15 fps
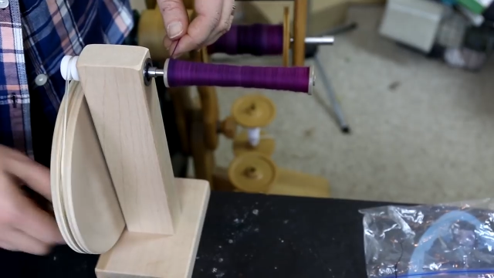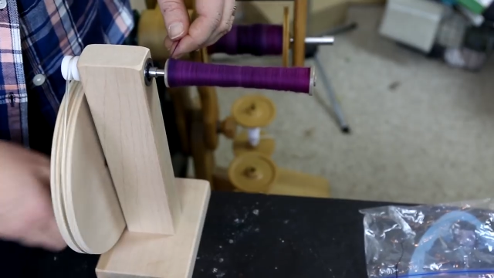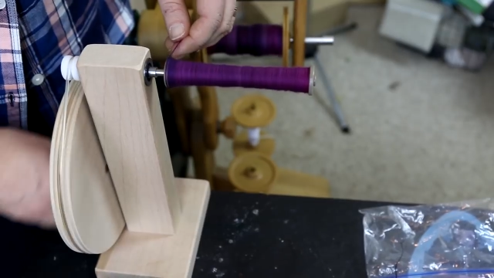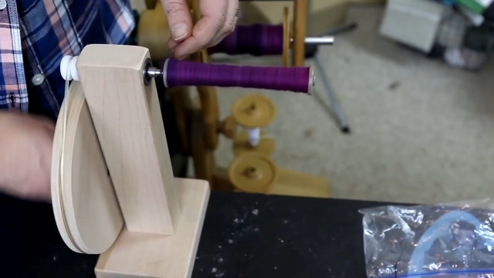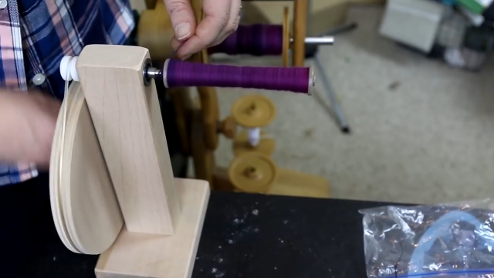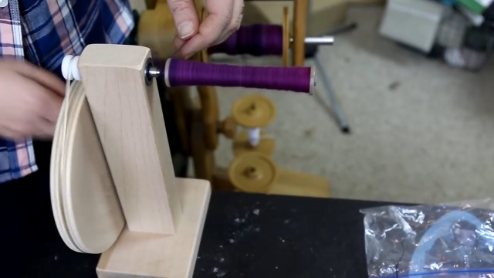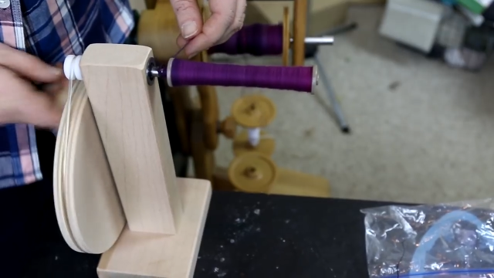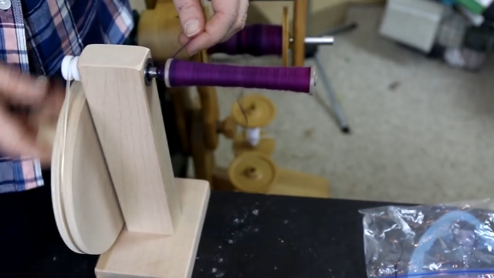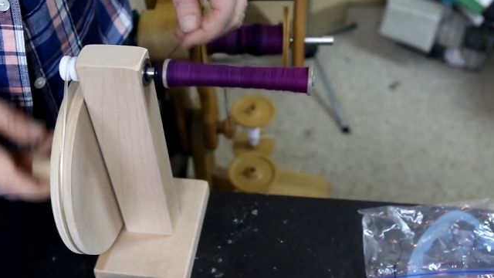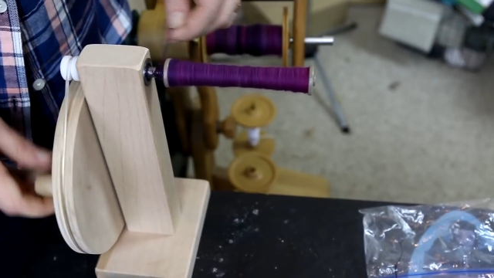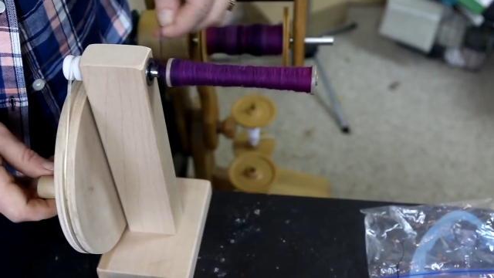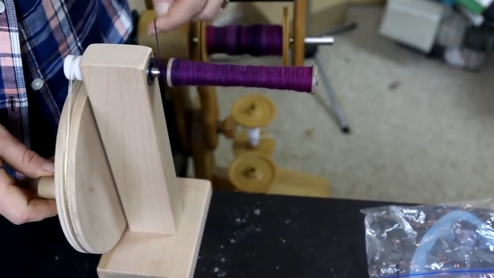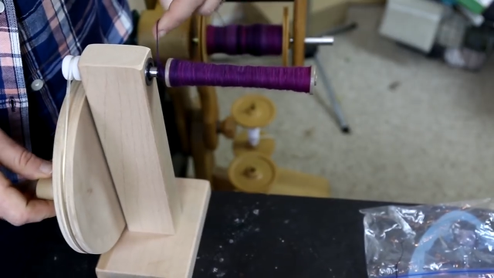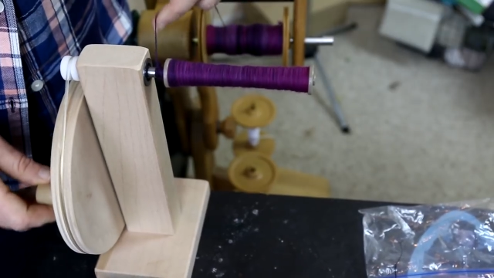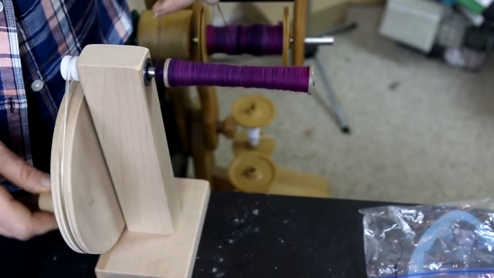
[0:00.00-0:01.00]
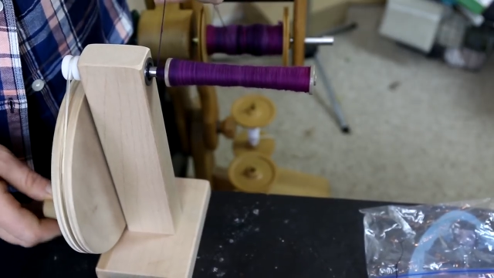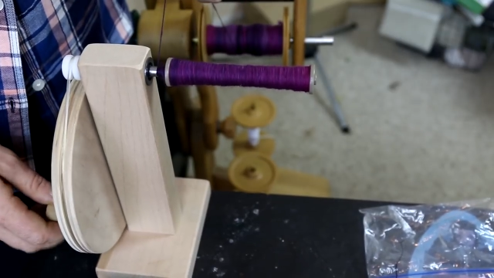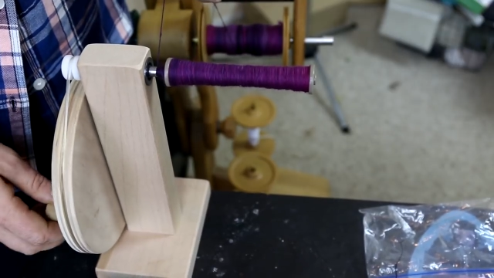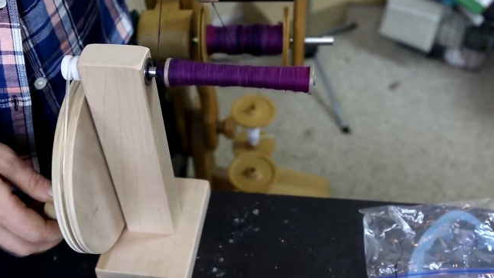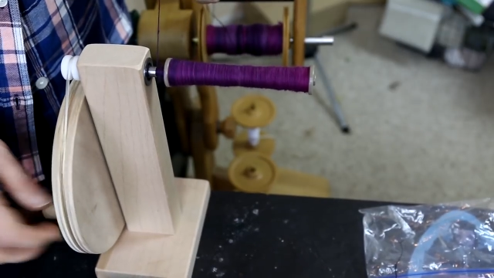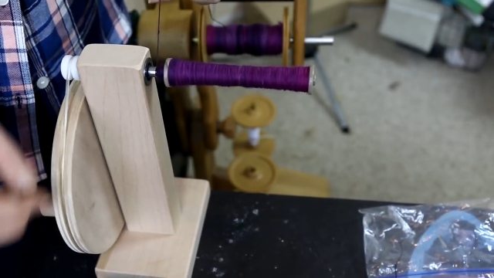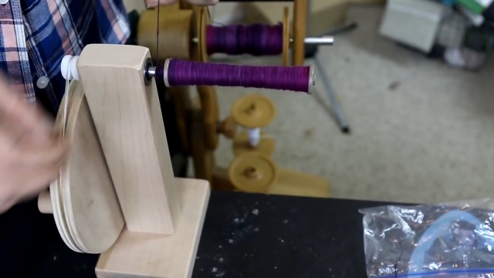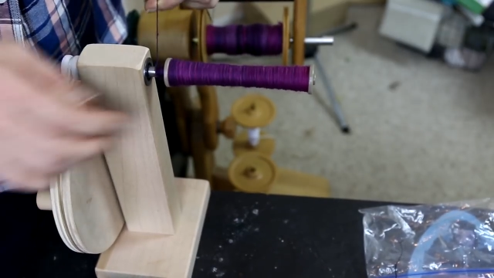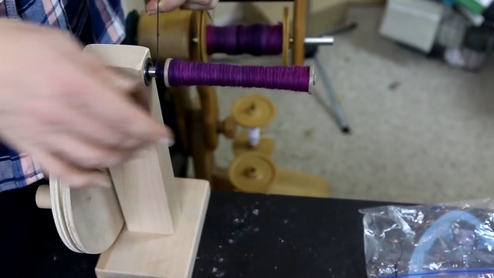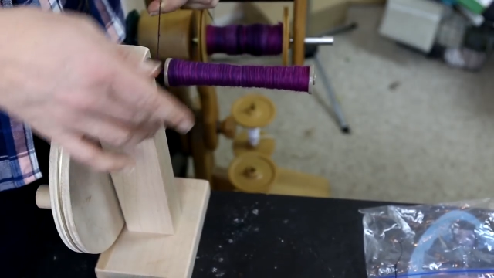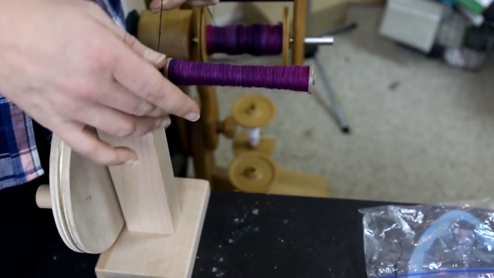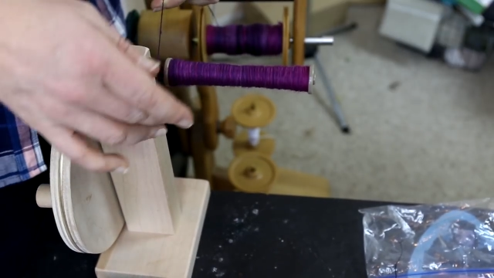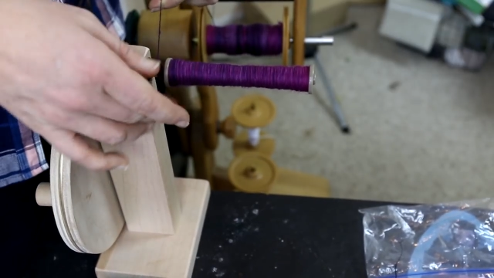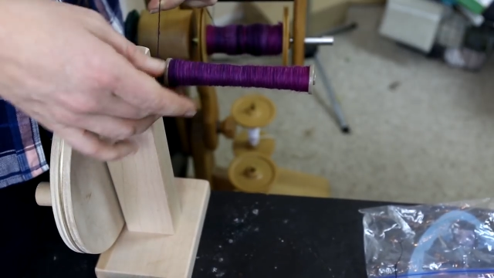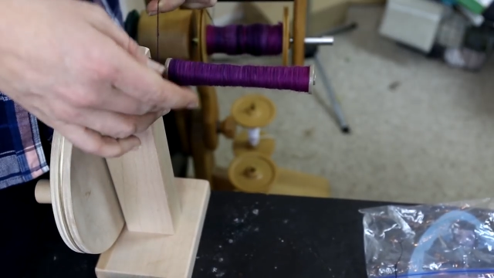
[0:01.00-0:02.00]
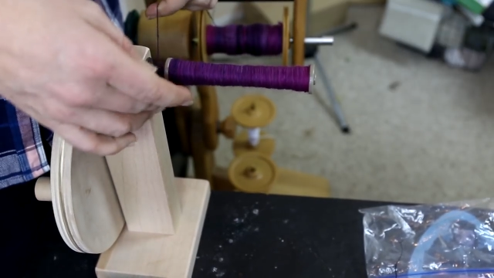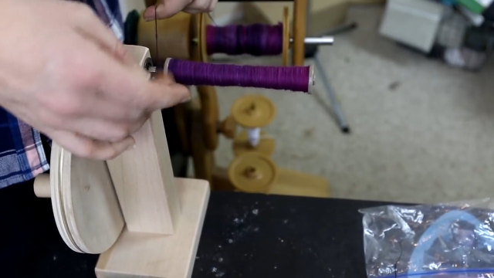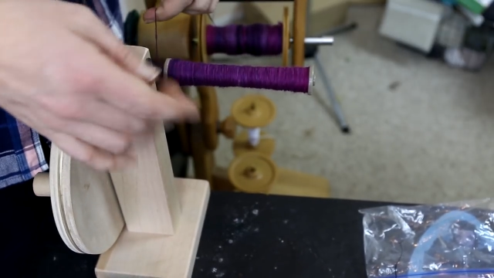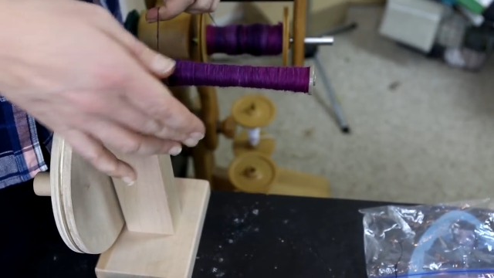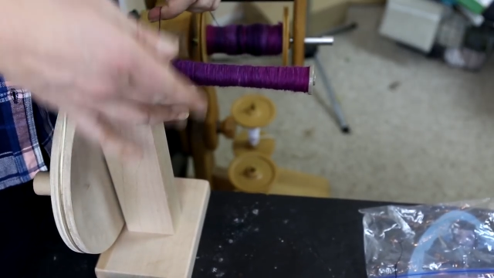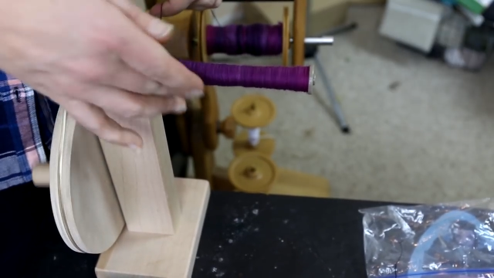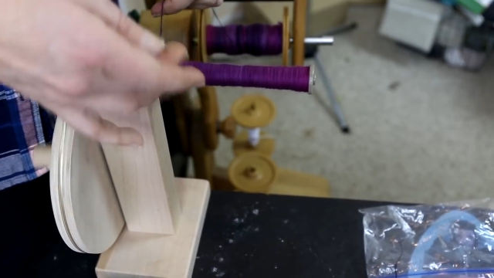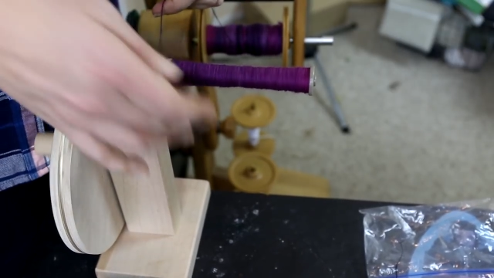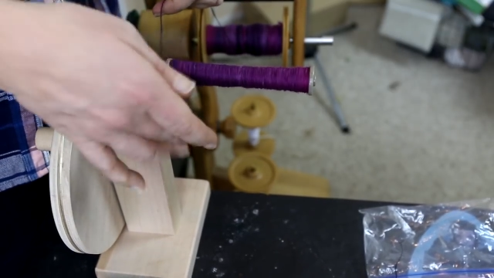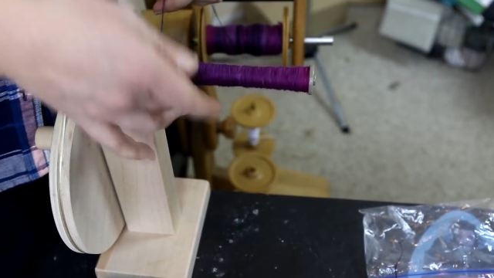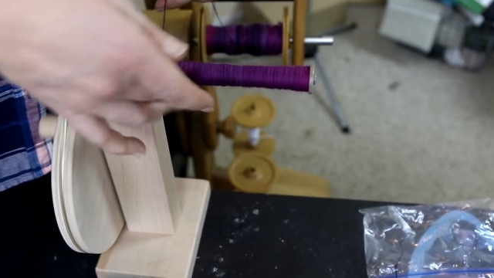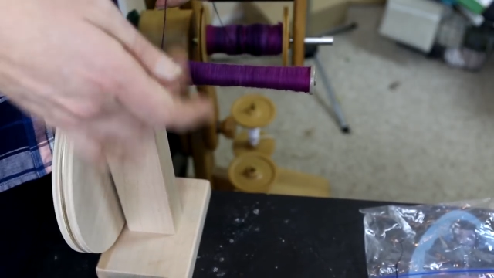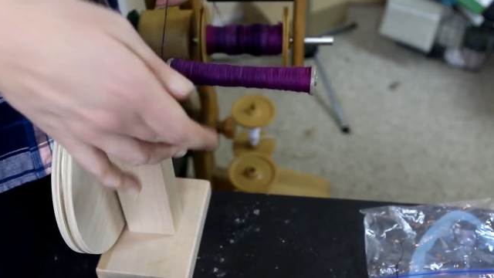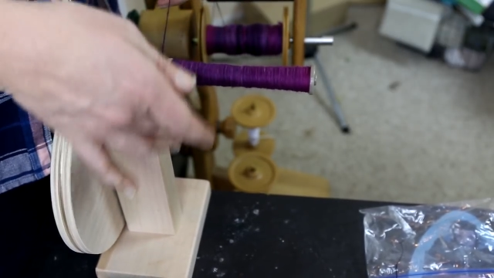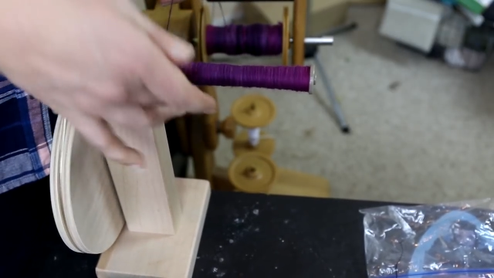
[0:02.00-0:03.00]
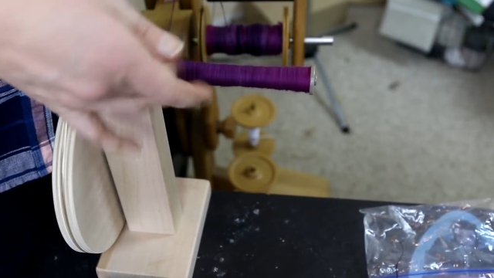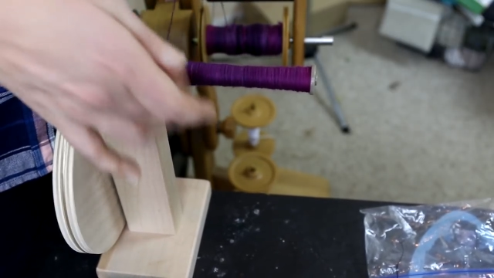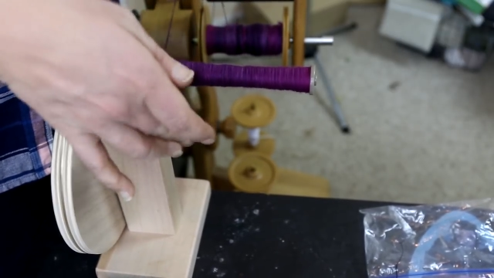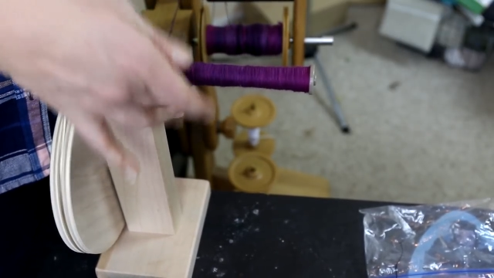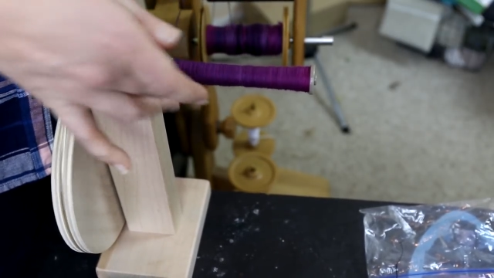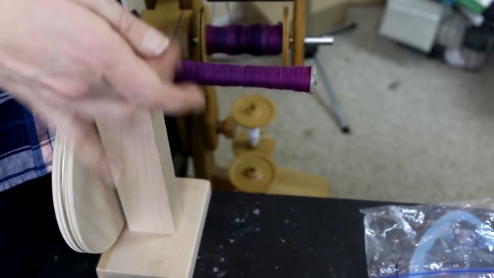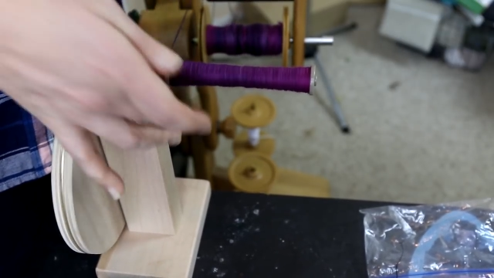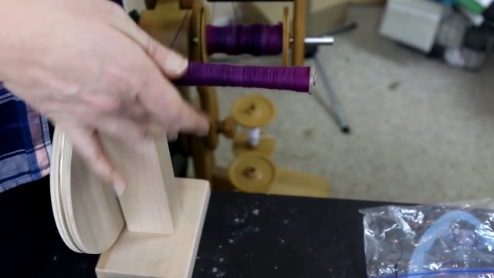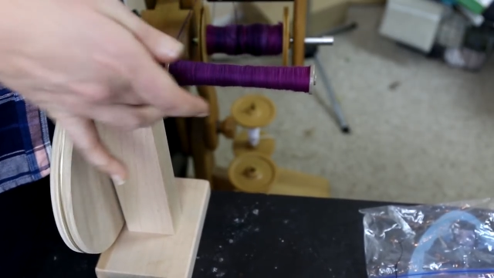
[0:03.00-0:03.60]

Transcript: (no speaker visible)